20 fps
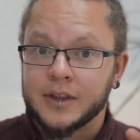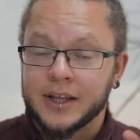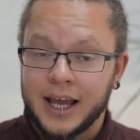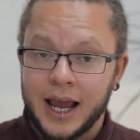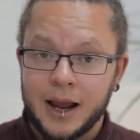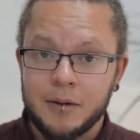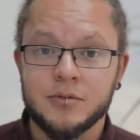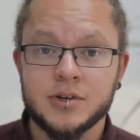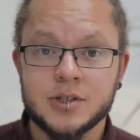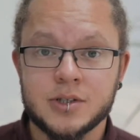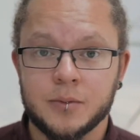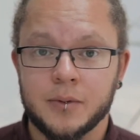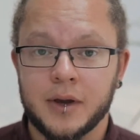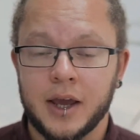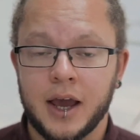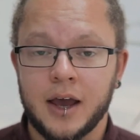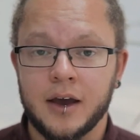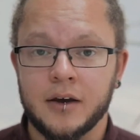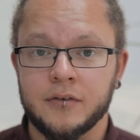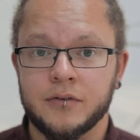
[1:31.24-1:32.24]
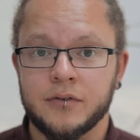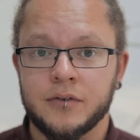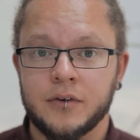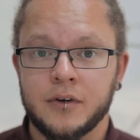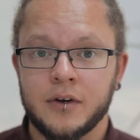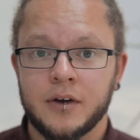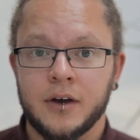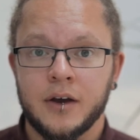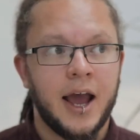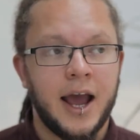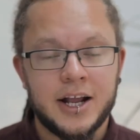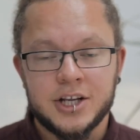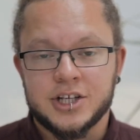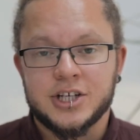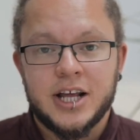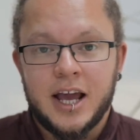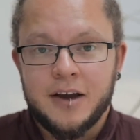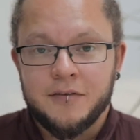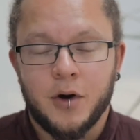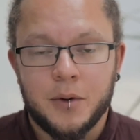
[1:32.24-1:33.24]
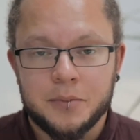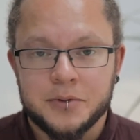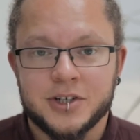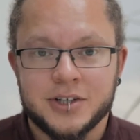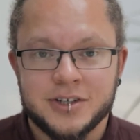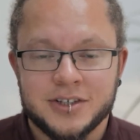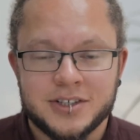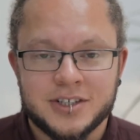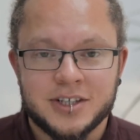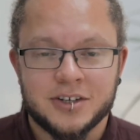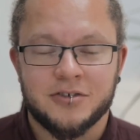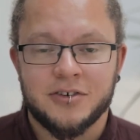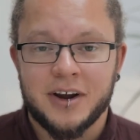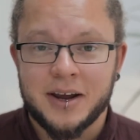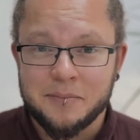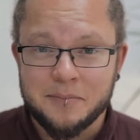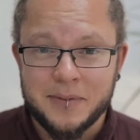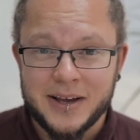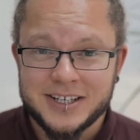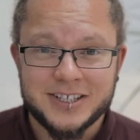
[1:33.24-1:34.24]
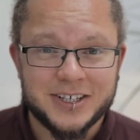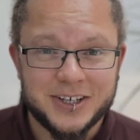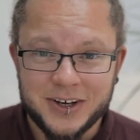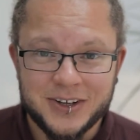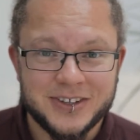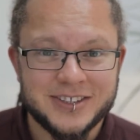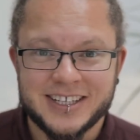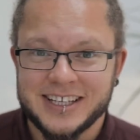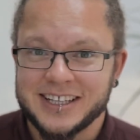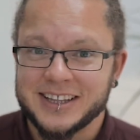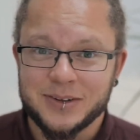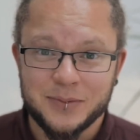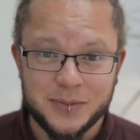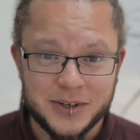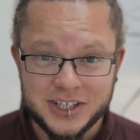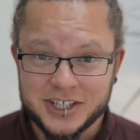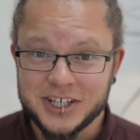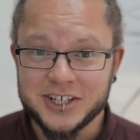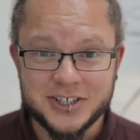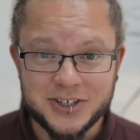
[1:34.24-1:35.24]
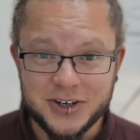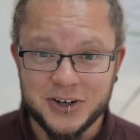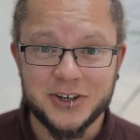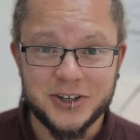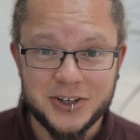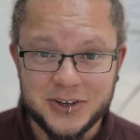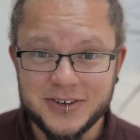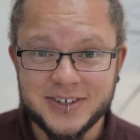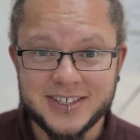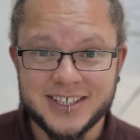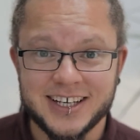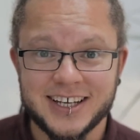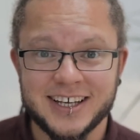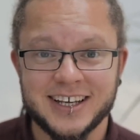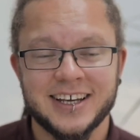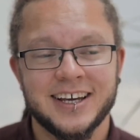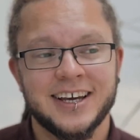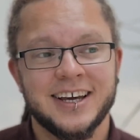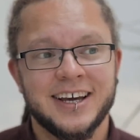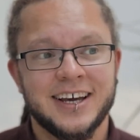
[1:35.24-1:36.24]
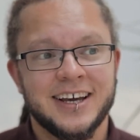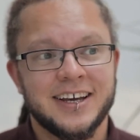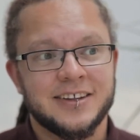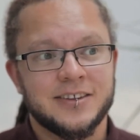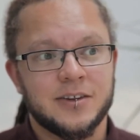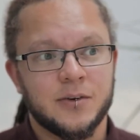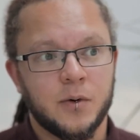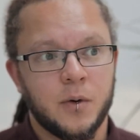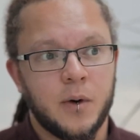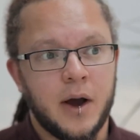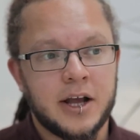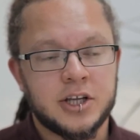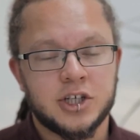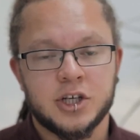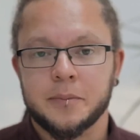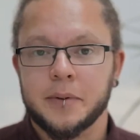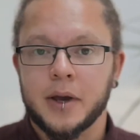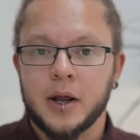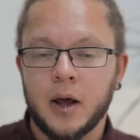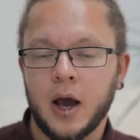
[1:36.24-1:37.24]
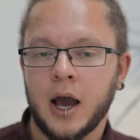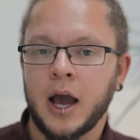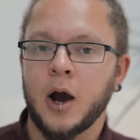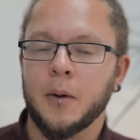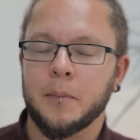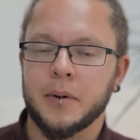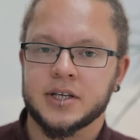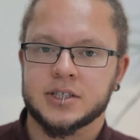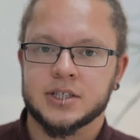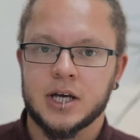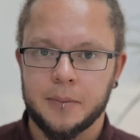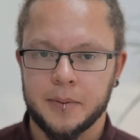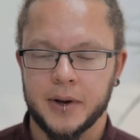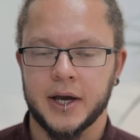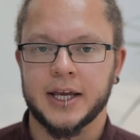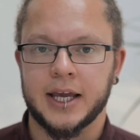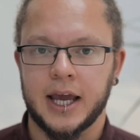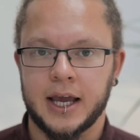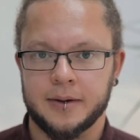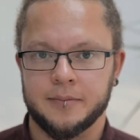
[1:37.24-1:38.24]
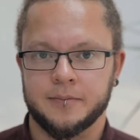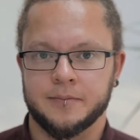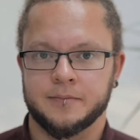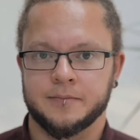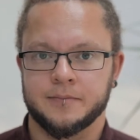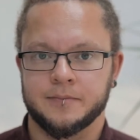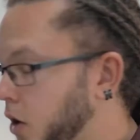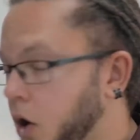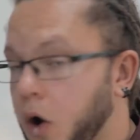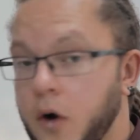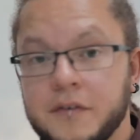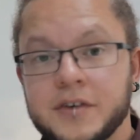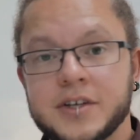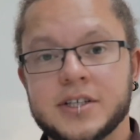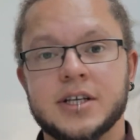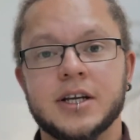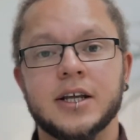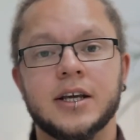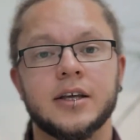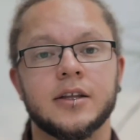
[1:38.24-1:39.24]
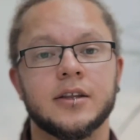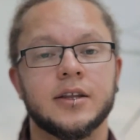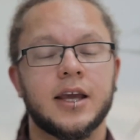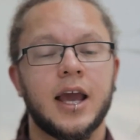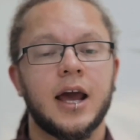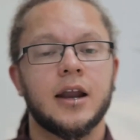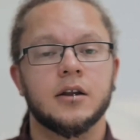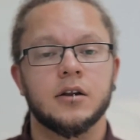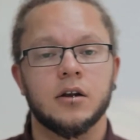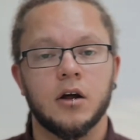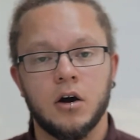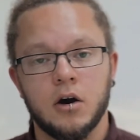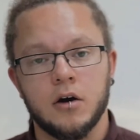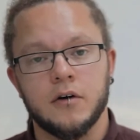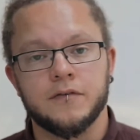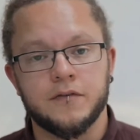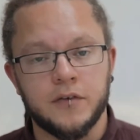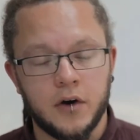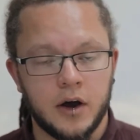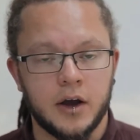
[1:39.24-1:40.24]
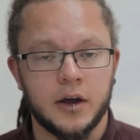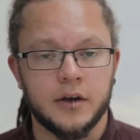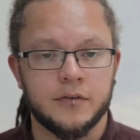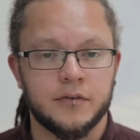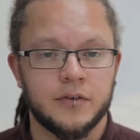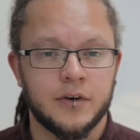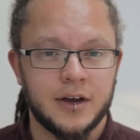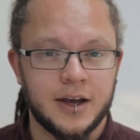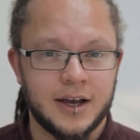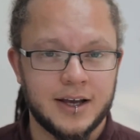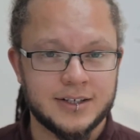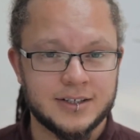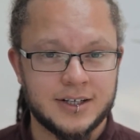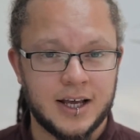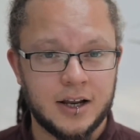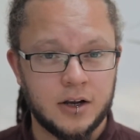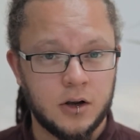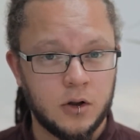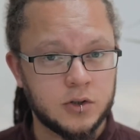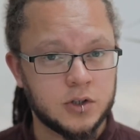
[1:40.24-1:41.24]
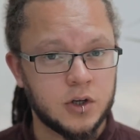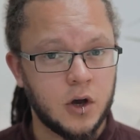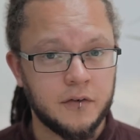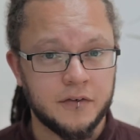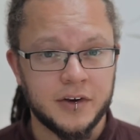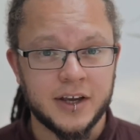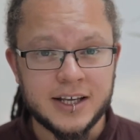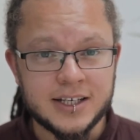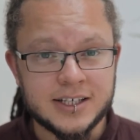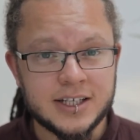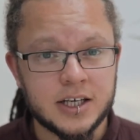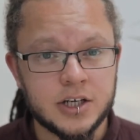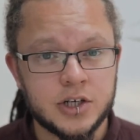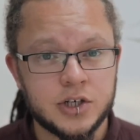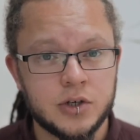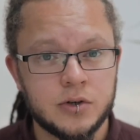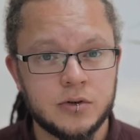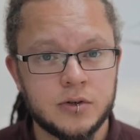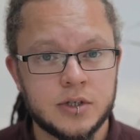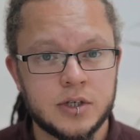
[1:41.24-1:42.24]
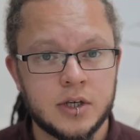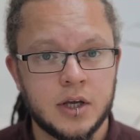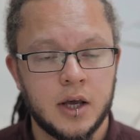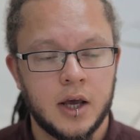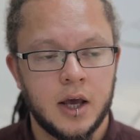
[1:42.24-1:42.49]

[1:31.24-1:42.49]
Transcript: the cameras that we have actually have options to create better content that we're just not using that will actually be able to help us up our game. Obviously, the Canon R5 has had loads of overheating issues